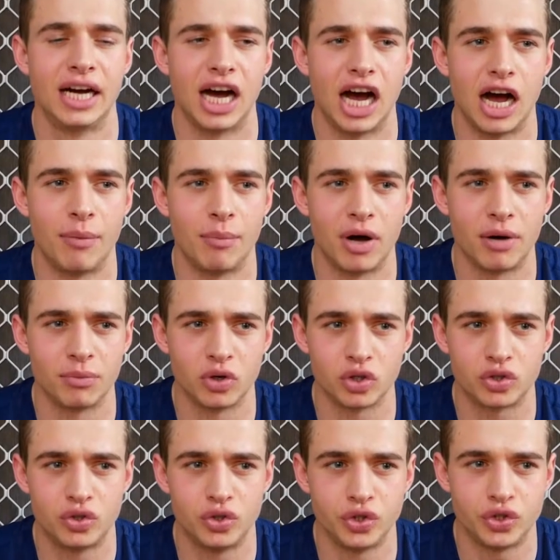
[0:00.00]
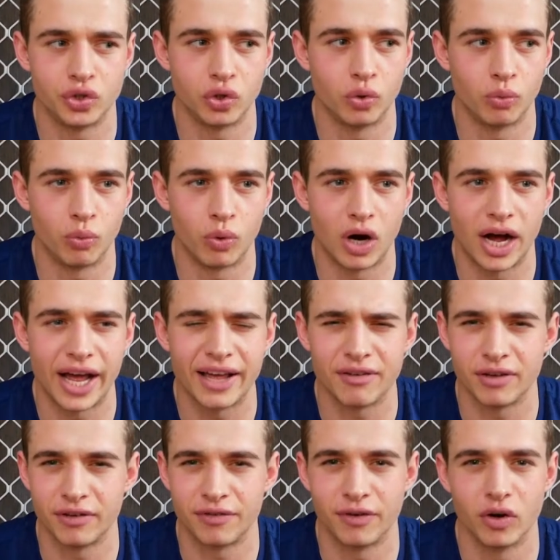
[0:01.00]
I'm not too sure why.
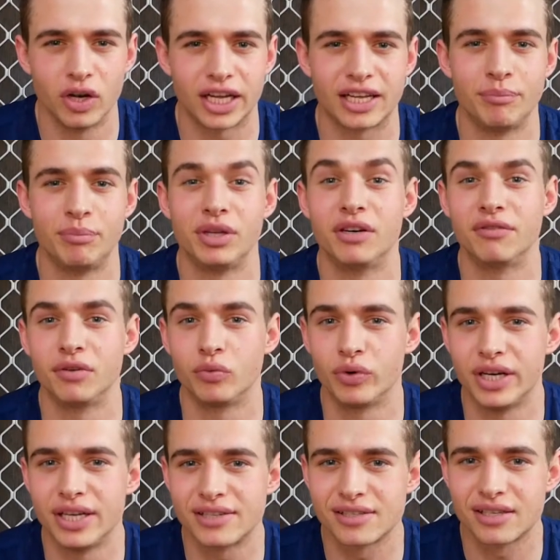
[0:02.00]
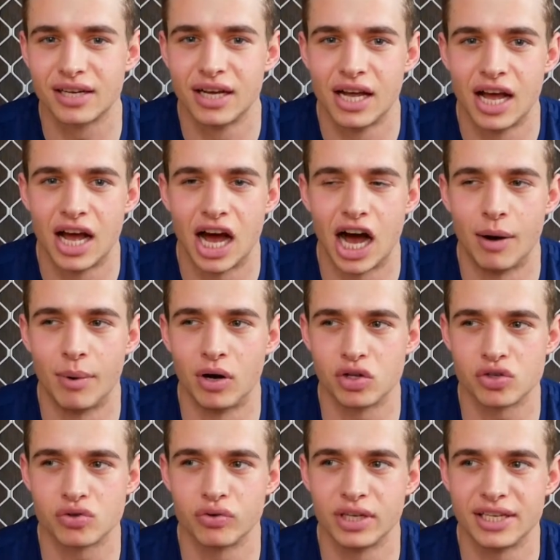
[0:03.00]
It felt like a bit of a risk. I
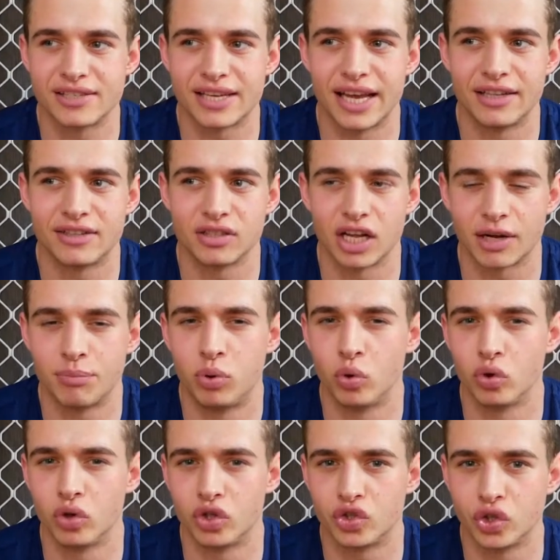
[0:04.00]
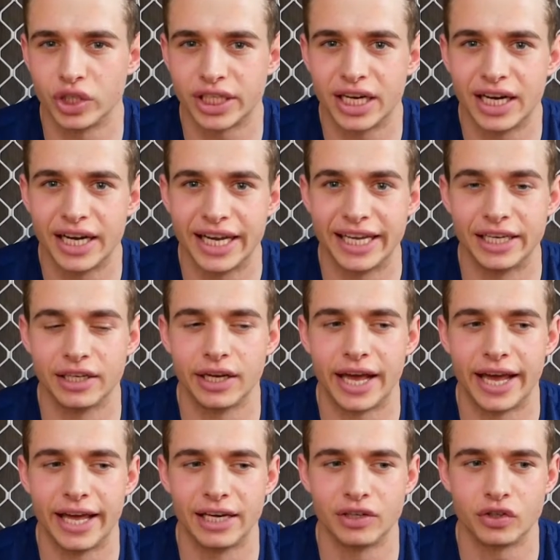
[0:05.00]
was really scared to like pull the trigger and
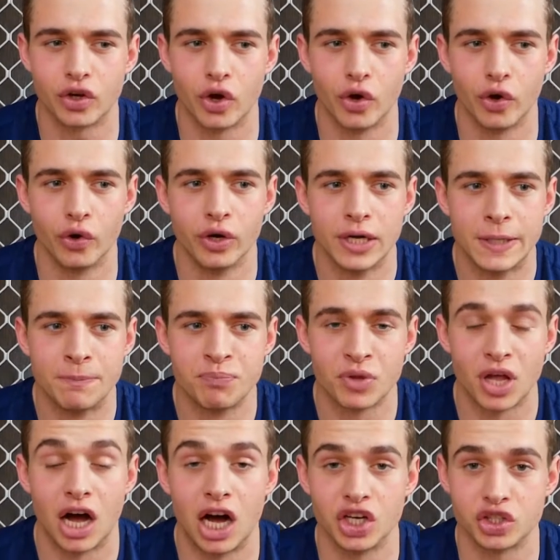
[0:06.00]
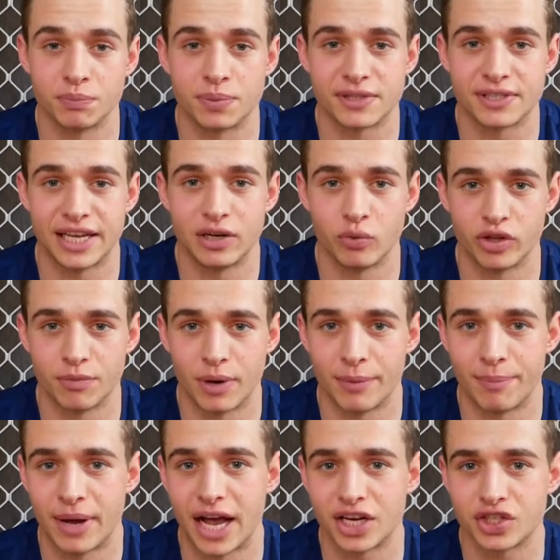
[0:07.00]
go 100% with my
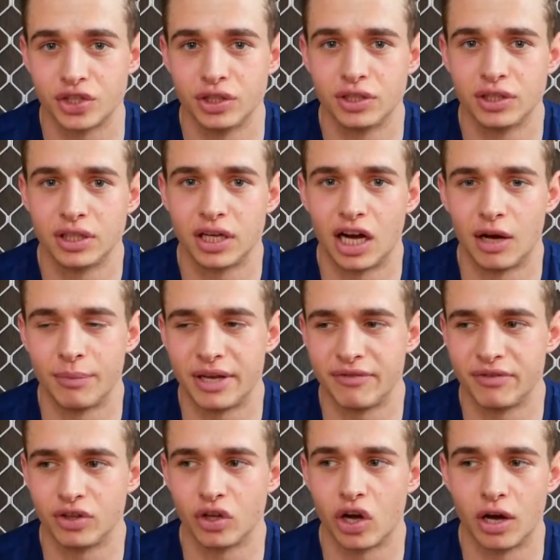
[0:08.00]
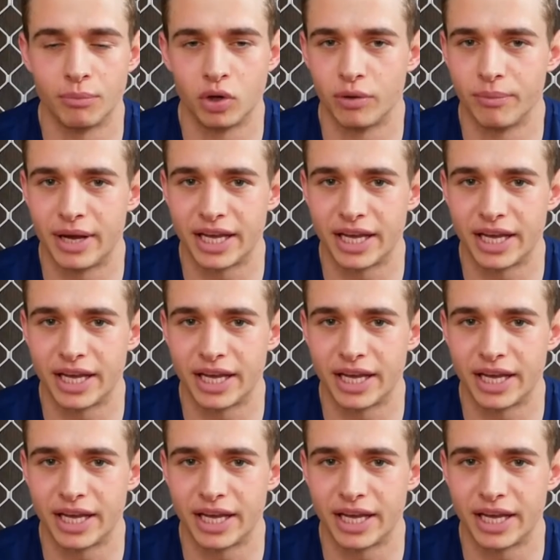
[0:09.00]
passion, even though I'm not